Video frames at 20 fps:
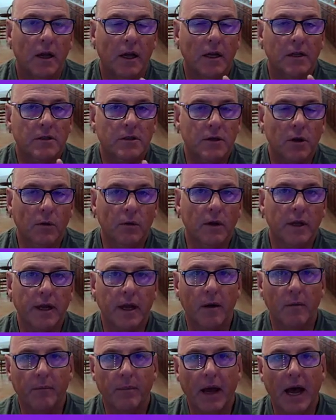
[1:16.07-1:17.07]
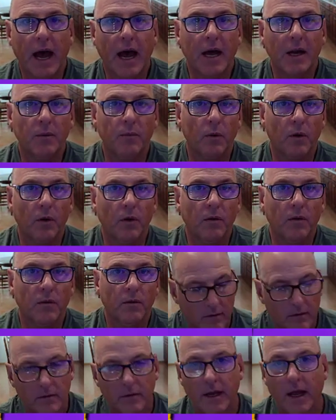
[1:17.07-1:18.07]
It's totally compatible.
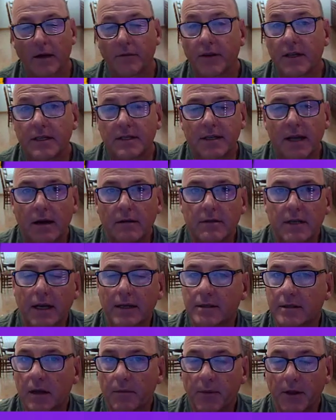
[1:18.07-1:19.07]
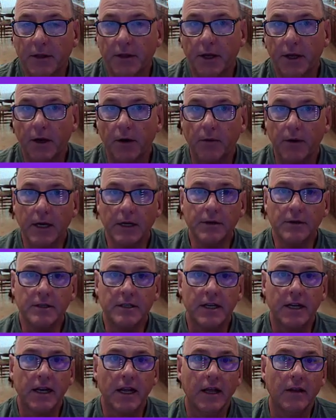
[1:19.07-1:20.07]
Now, if this sounds like something that you're
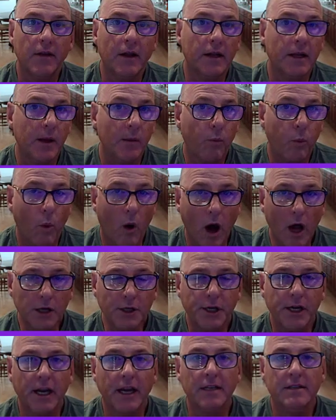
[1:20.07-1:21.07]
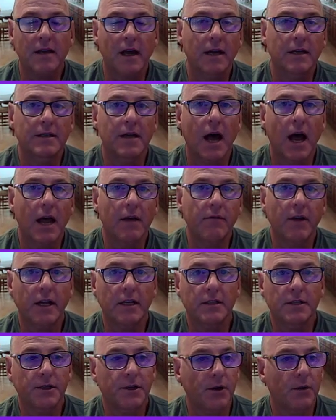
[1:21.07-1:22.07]
interested in, then keep watching as I dive
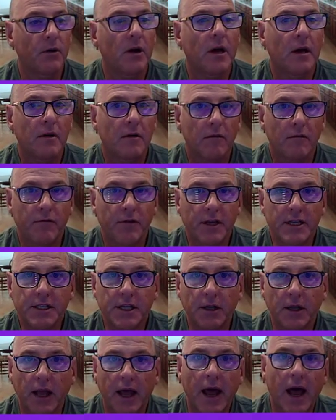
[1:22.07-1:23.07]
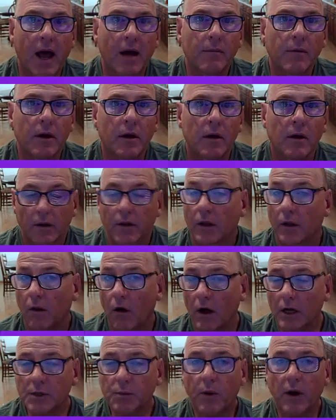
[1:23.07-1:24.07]
into VisuaLab, the
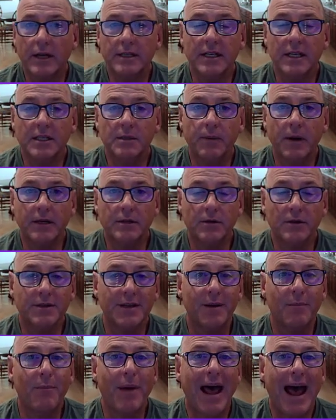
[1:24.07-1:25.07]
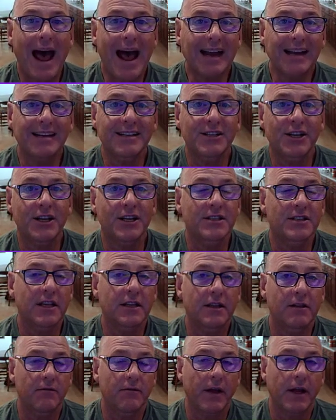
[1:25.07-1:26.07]
launch pricing specials and packages
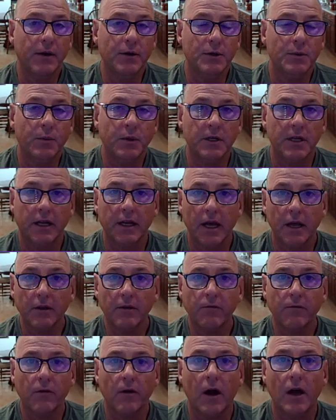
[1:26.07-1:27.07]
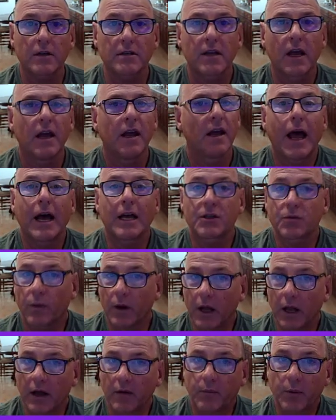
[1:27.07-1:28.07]
that the vendors put together for us. As
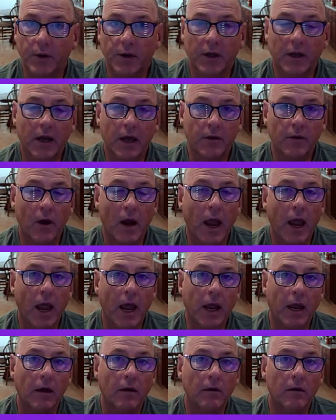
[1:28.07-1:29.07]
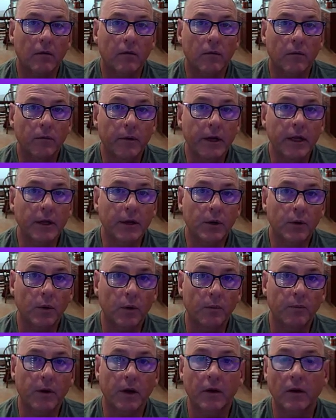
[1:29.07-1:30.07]
well, I put together a really
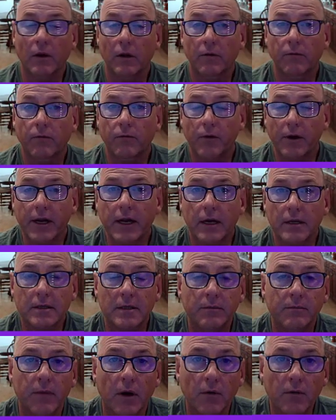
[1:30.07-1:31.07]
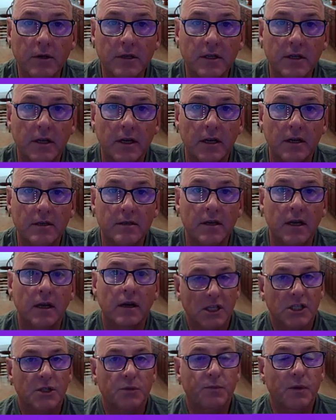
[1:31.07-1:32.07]
cool bundle of free custom bonuses
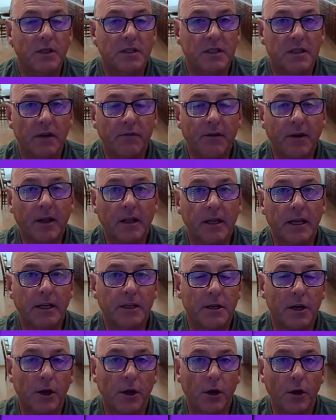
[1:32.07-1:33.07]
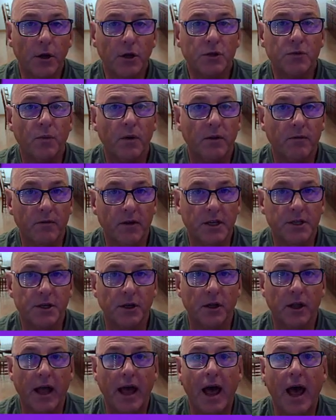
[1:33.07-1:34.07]
specifically to use with
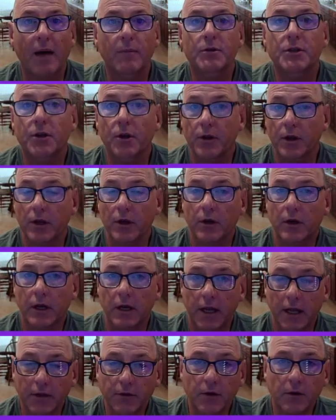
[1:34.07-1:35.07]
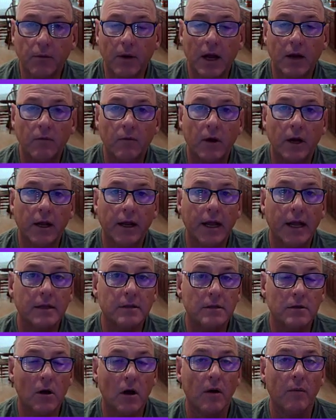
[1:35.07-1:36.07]
VisuaLab so that you can hit the ground running
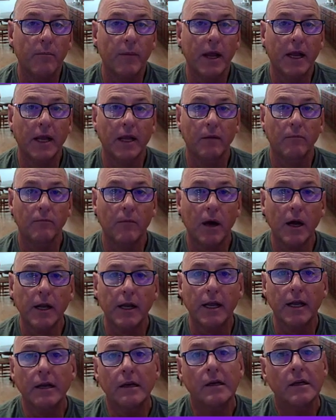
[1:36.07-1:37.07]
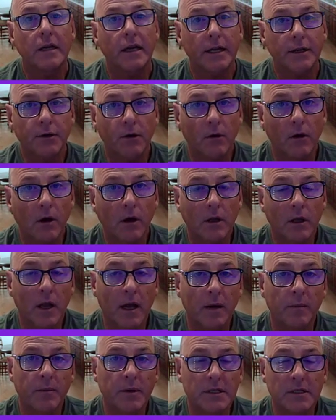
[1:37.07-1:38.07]
and start making money in your
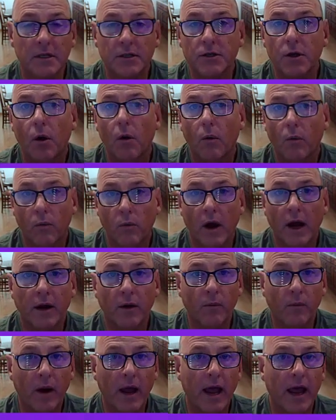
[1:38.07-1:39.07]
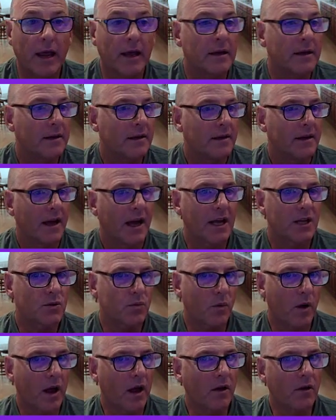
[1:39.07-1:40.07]
online business right away.
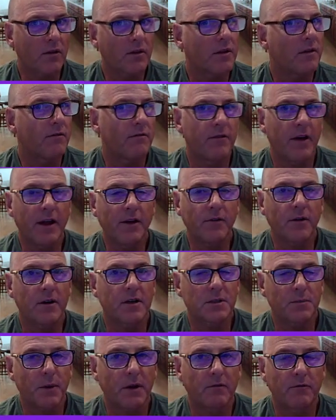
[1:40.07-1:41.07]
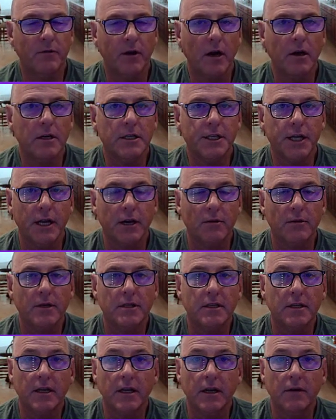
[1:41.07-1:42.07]
As well, the vendor has been very
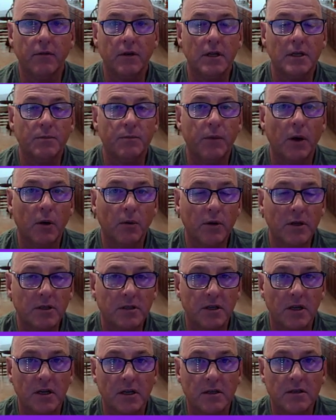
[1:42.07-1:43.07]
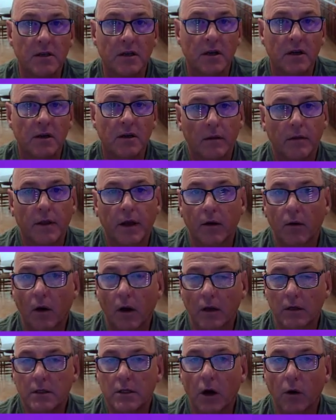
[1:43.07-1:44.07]
generous in giving us bonuses that
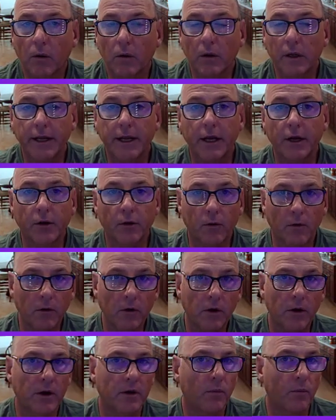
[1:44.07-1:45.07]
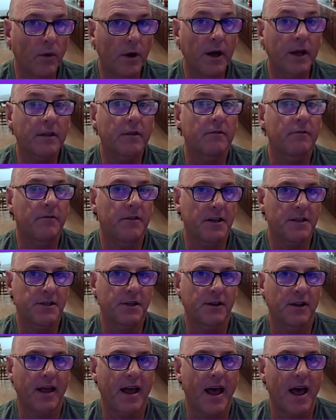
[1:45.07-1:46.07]
are all totally congruent with
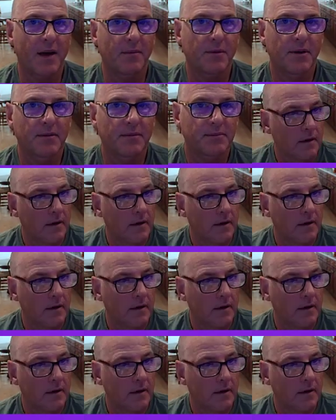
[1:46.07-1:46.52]
VisuaLab.